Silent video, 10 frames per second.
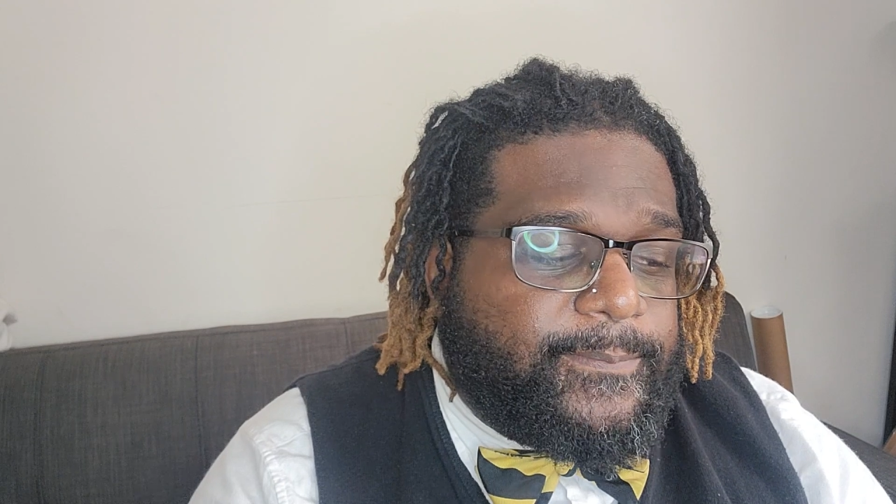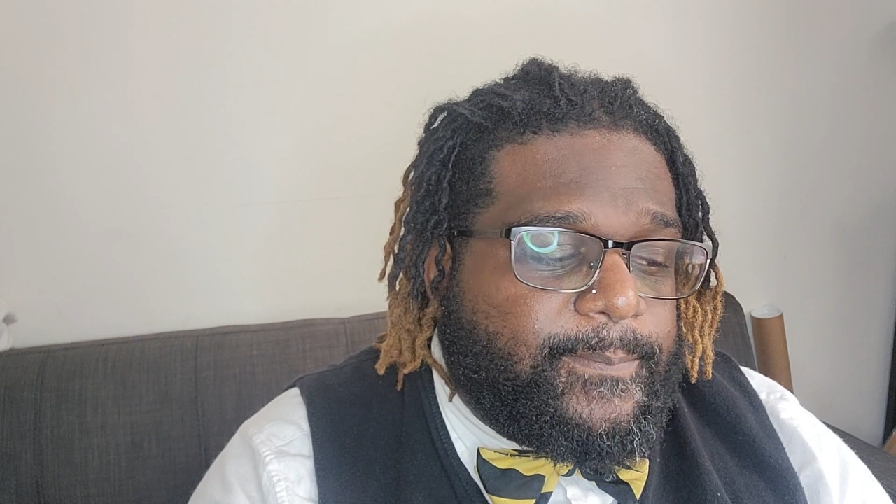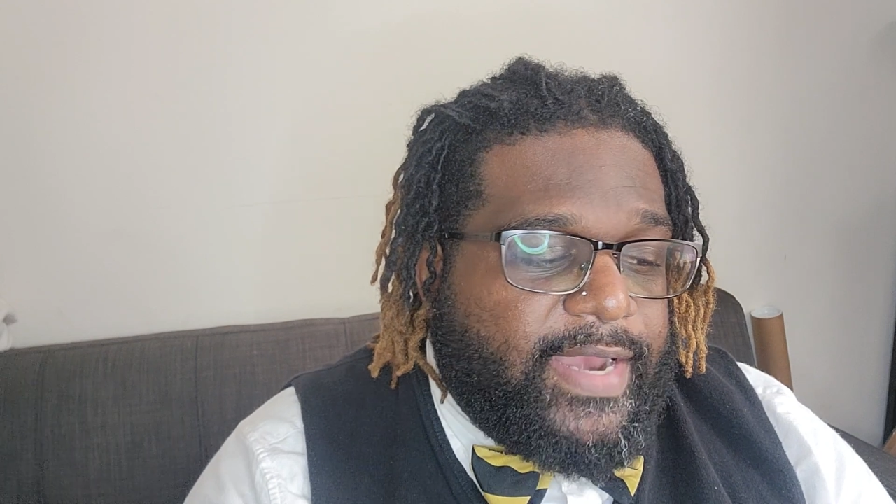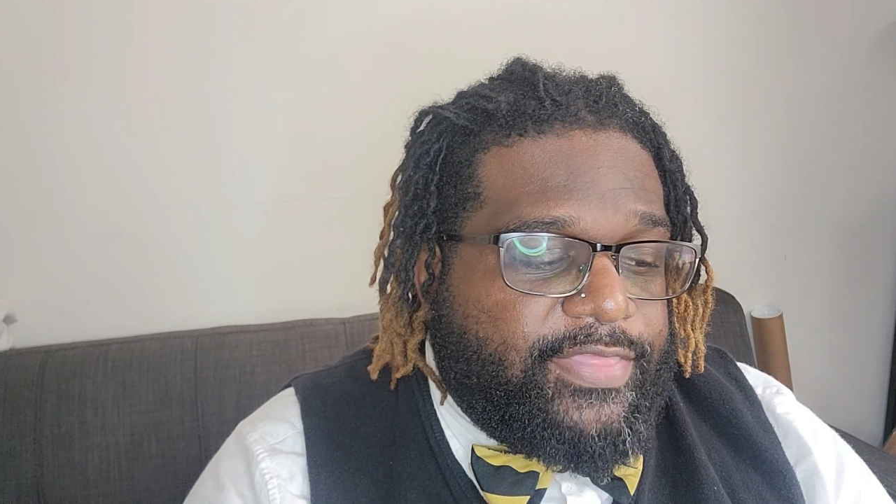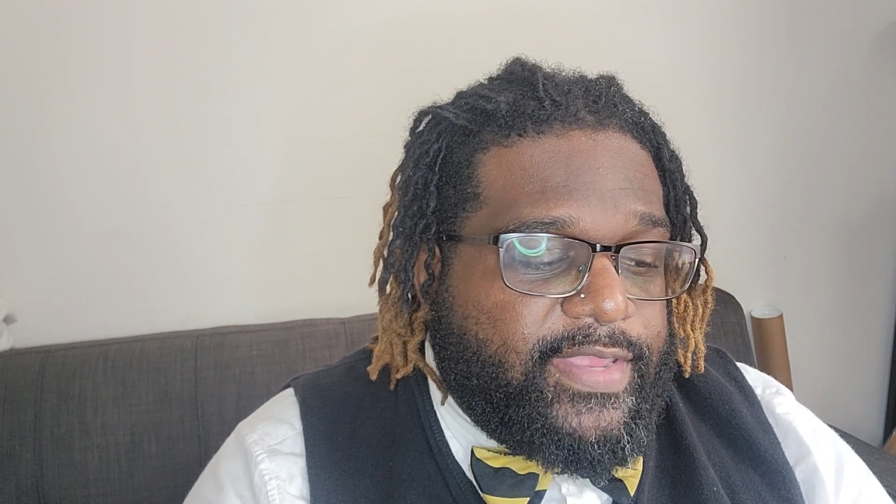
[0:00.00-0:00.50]

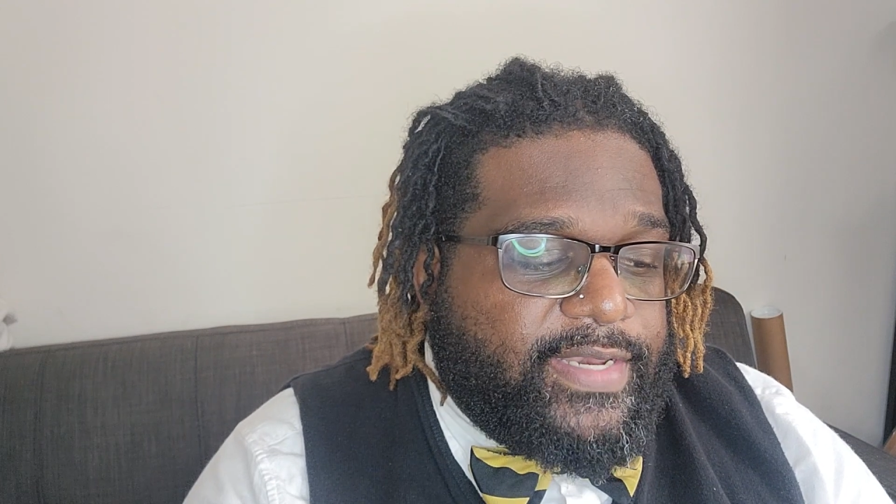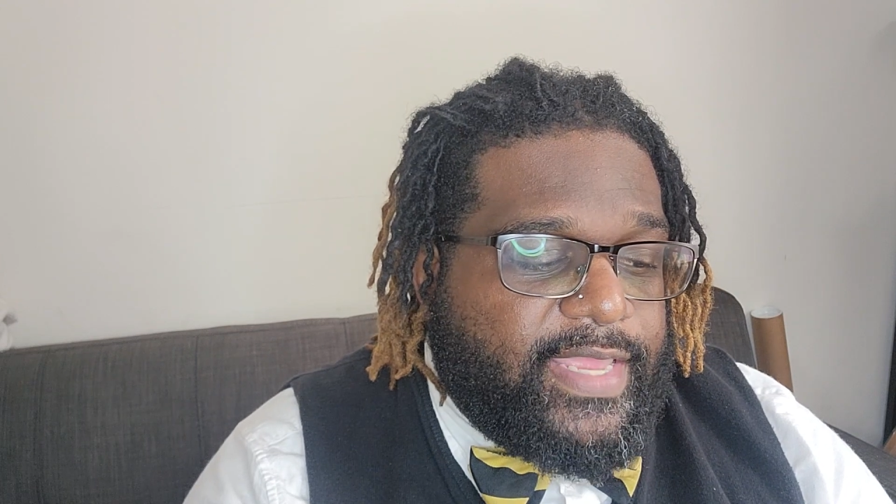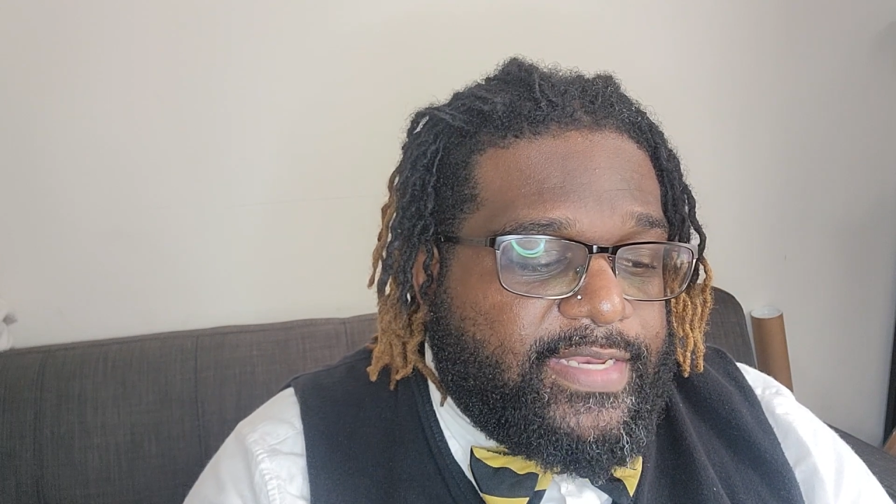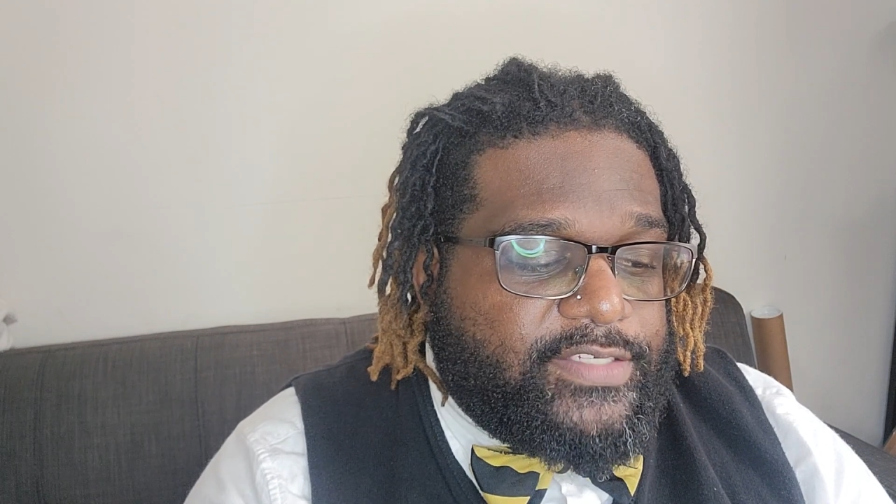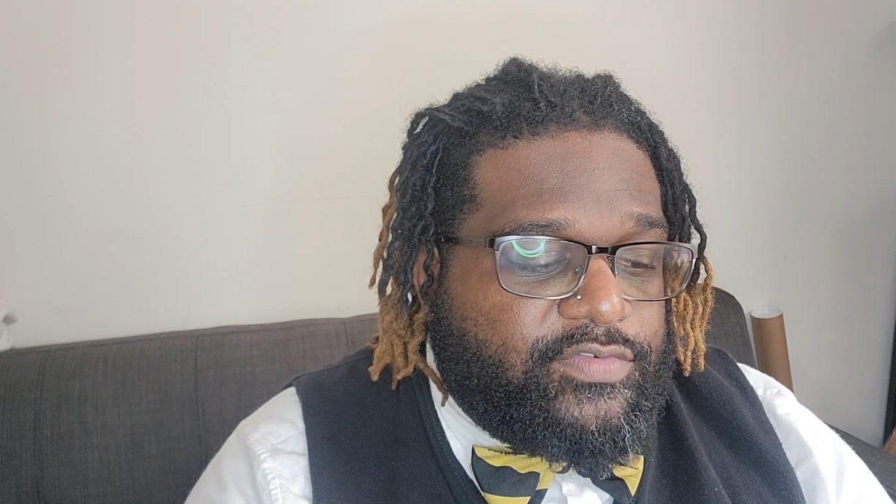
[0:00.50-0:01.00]
And I think
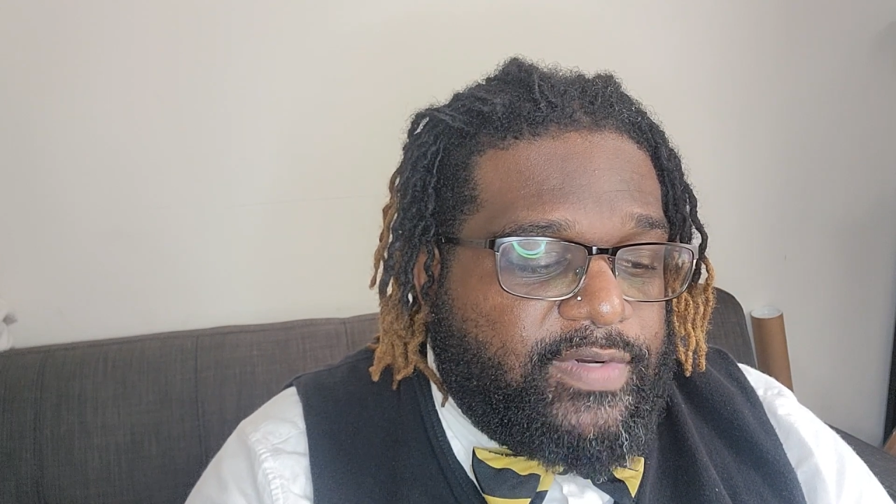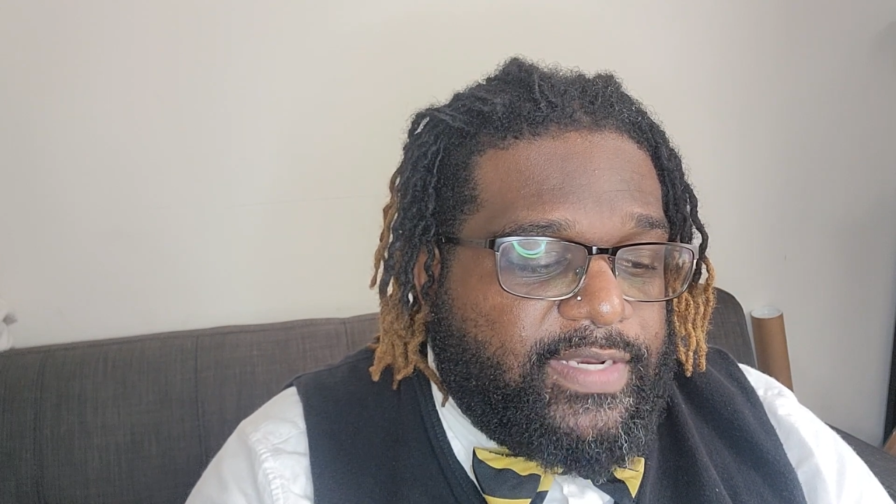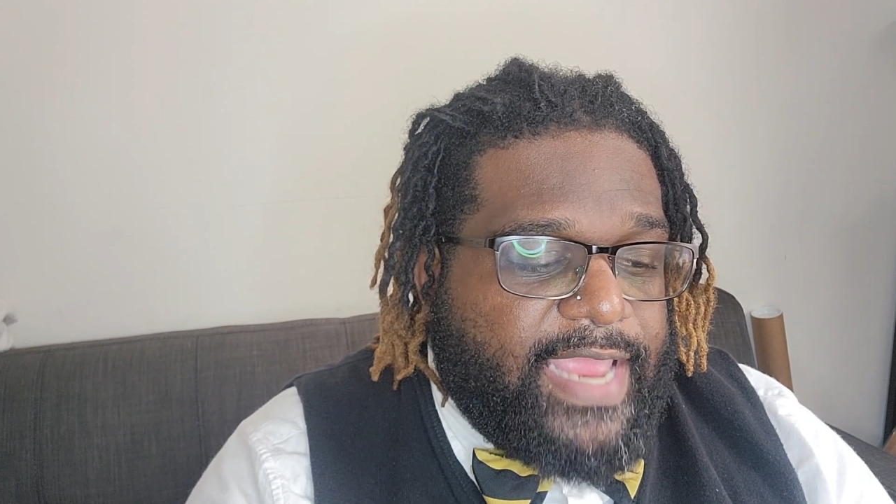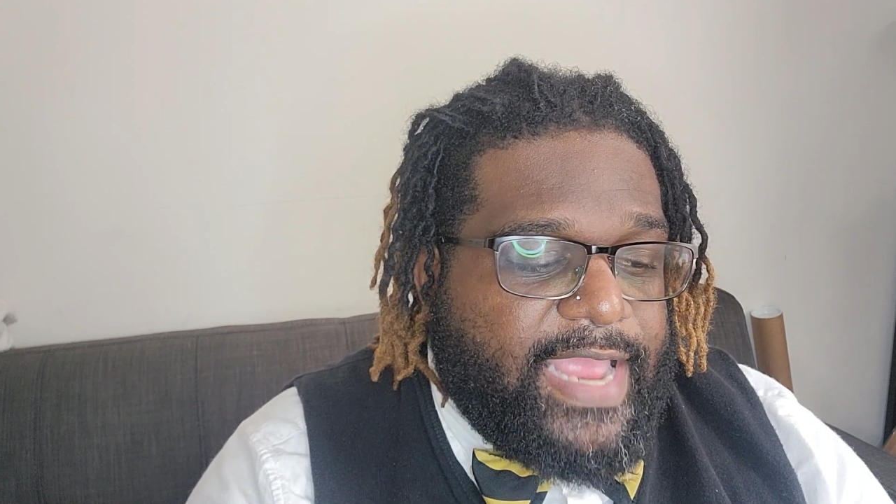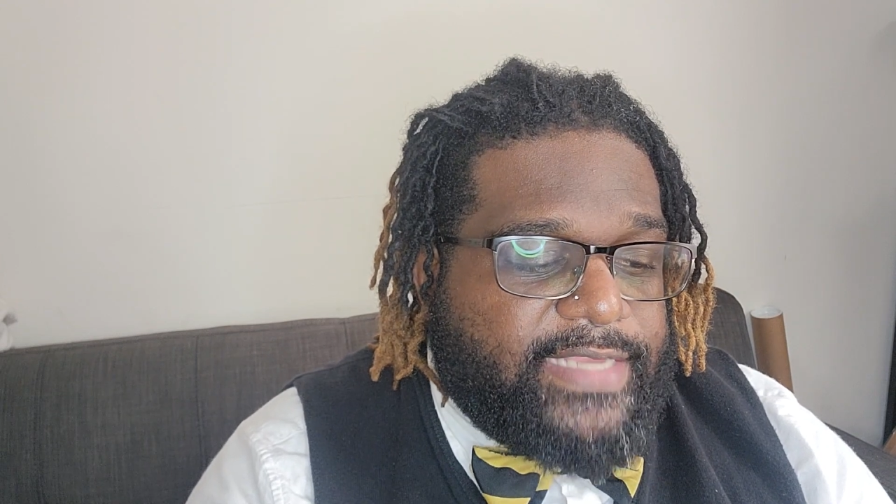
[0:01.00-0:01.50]
that this
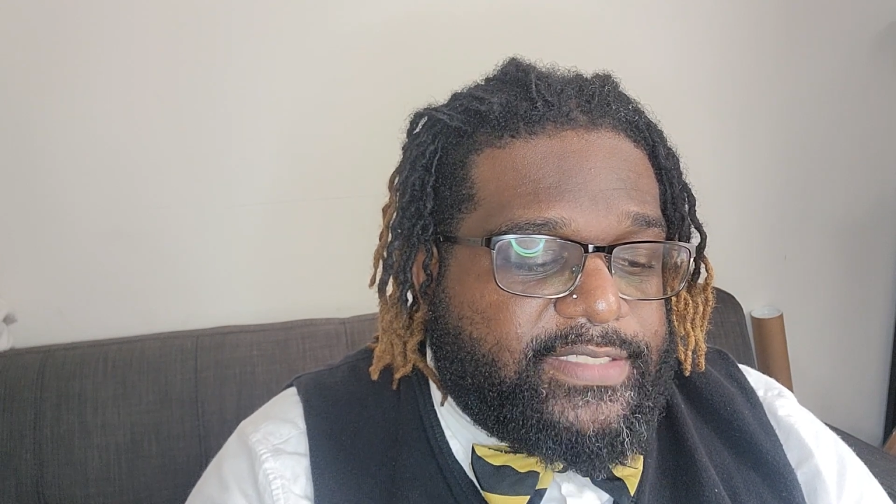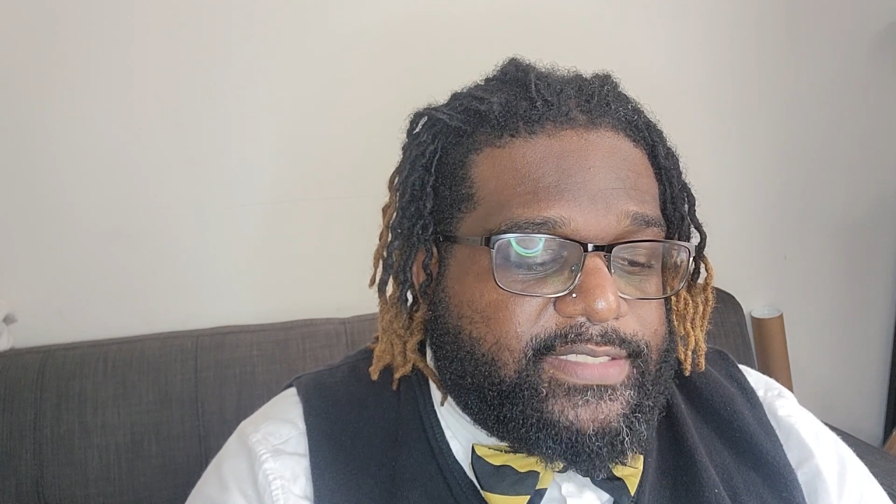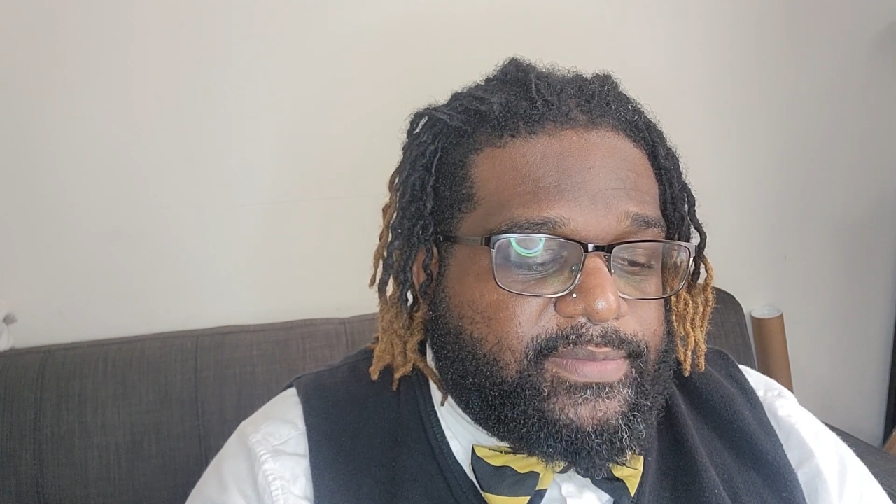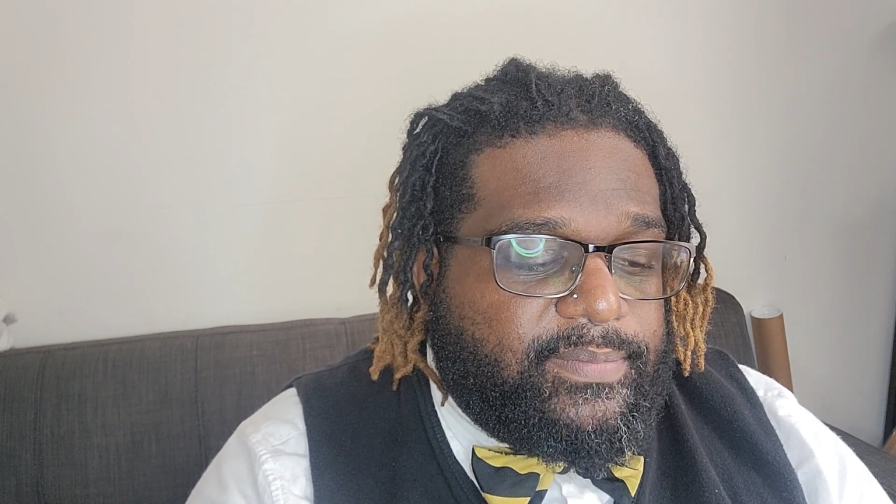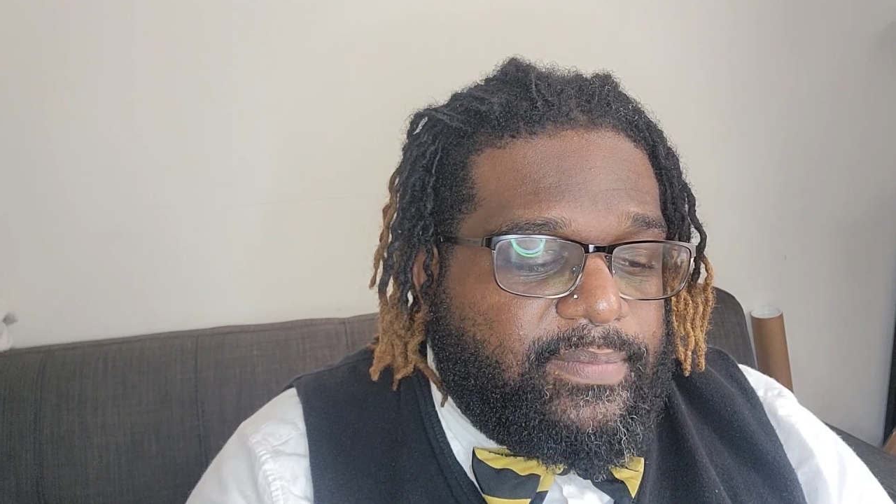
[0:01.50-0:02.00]
really has